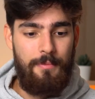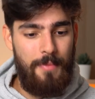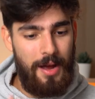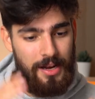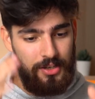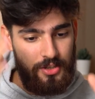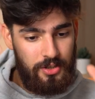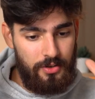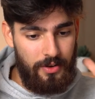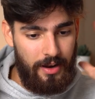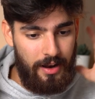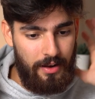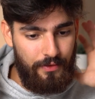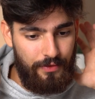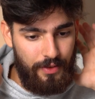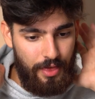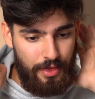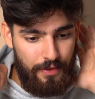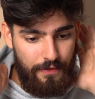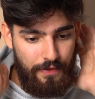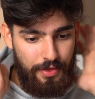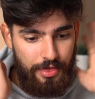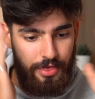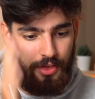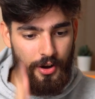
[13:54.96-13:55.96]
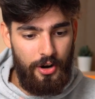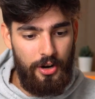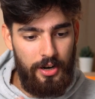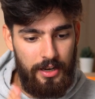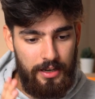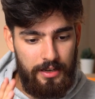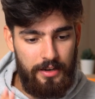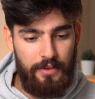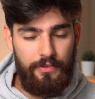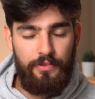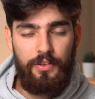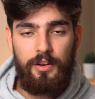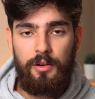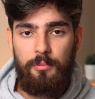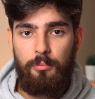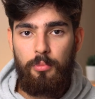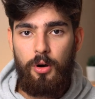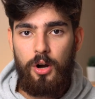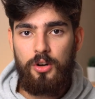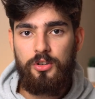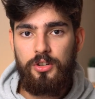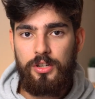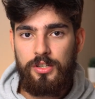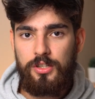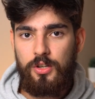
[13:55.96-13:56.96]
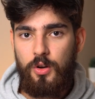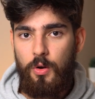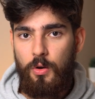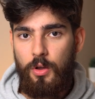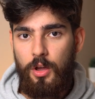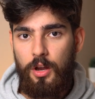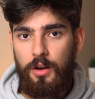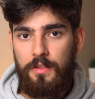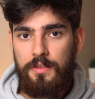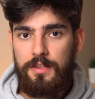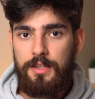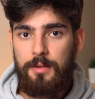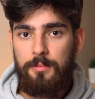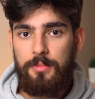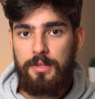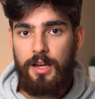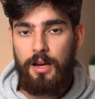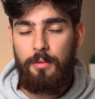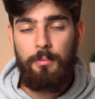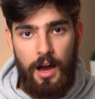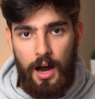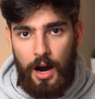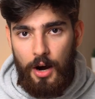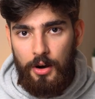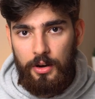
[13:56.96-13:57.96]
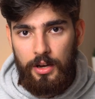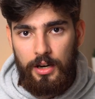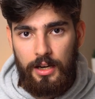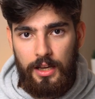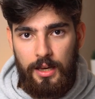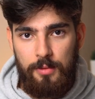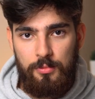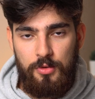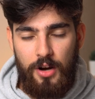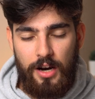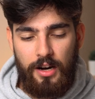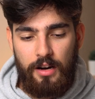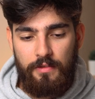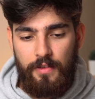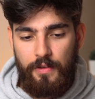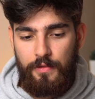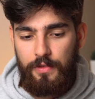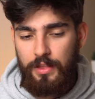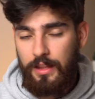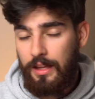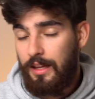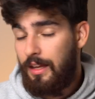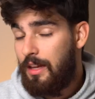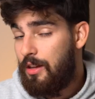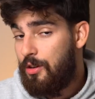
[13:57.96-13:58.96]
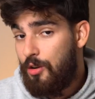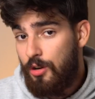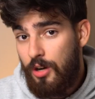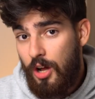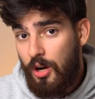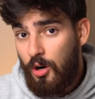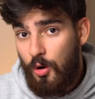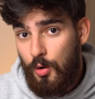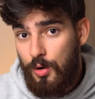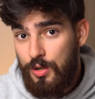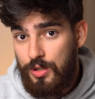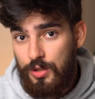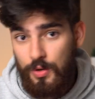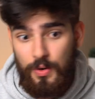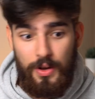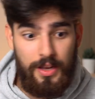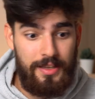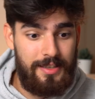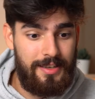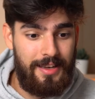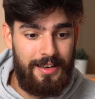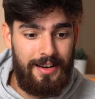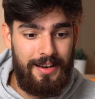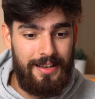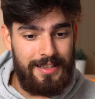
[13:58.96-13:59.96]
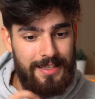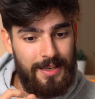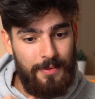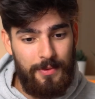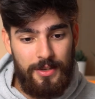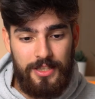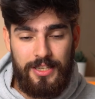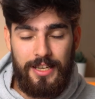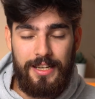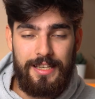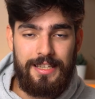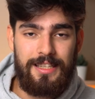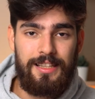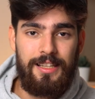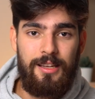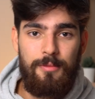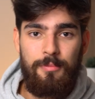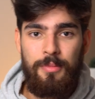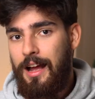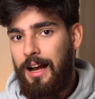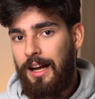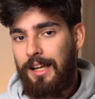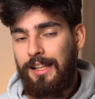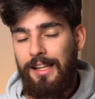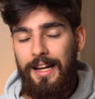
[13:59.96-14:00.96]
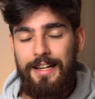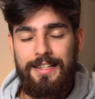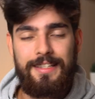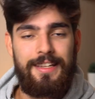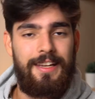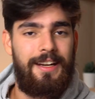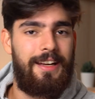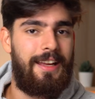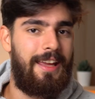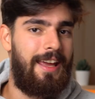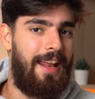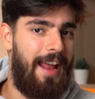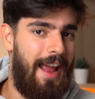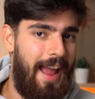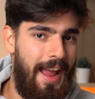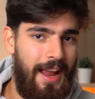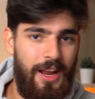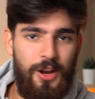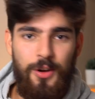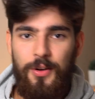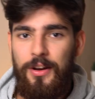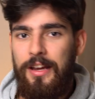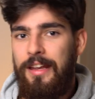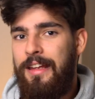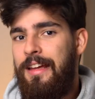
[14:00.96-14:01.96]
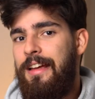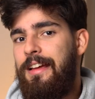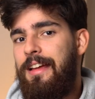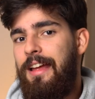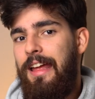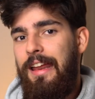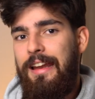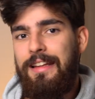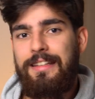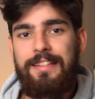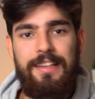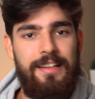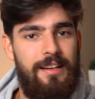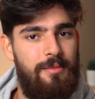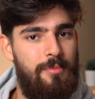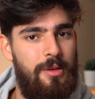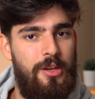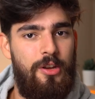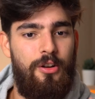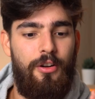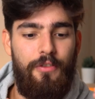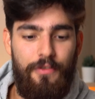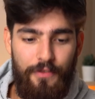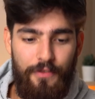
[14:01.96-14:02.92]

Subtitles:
imagine you have 30 different projects going on at the same time. How are you gonna keep track of everything? You're not going to. Something's gonna slip, a client's gonna get angry, and it's gonna be your